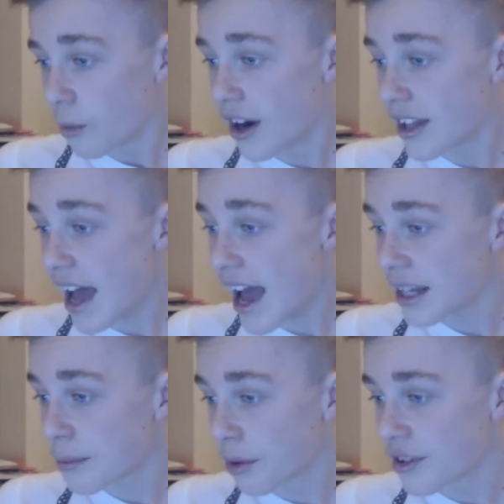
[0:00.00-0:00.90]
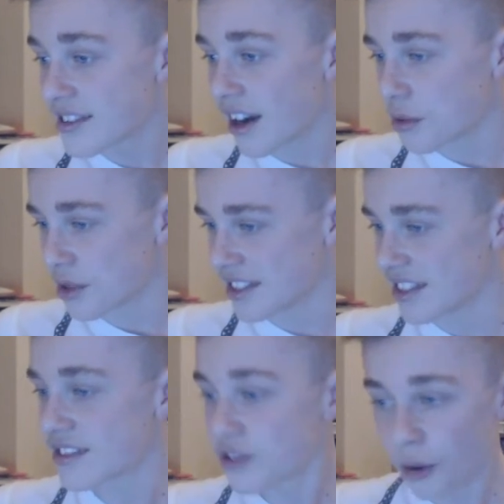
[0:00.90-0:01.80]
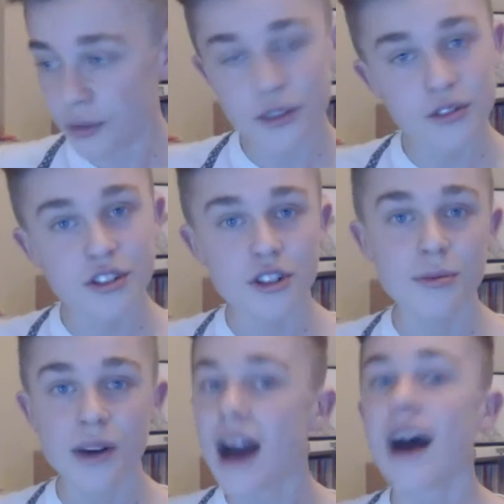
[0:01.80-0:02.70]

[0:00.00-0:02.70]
Were there any points that I wanted to stop YouTube?